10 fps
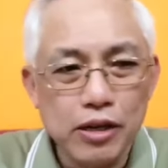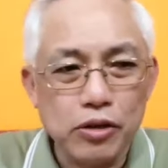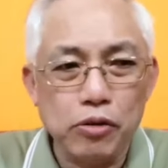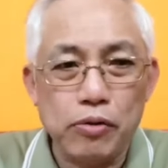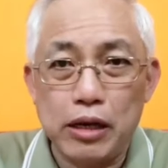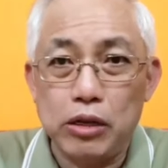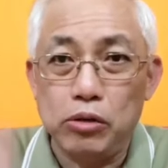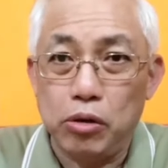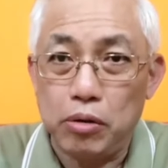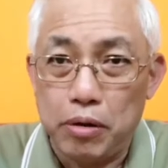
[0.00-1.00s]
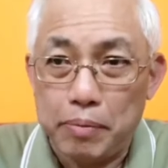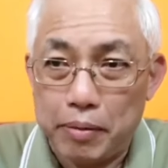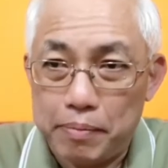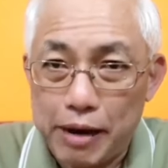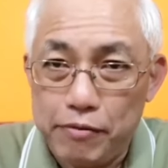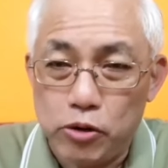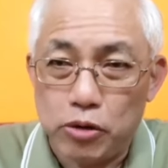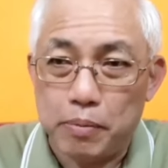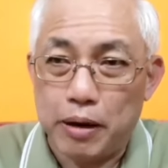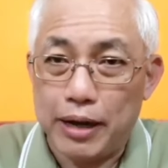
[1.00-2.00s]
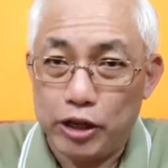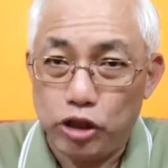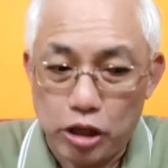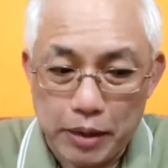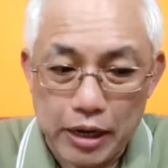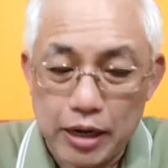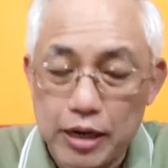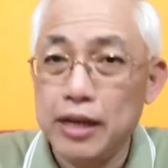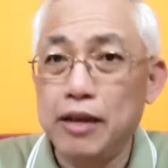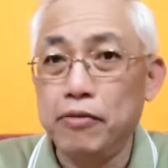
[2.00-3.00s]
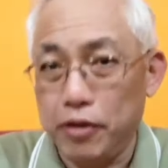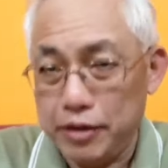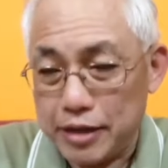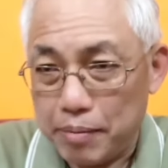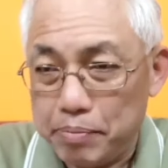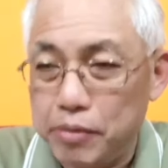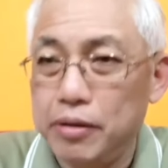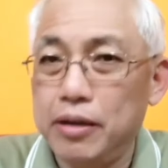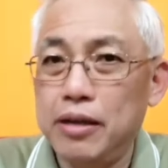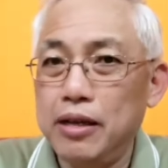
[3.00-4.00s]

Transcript: So you want to know about my views about HDB, for example,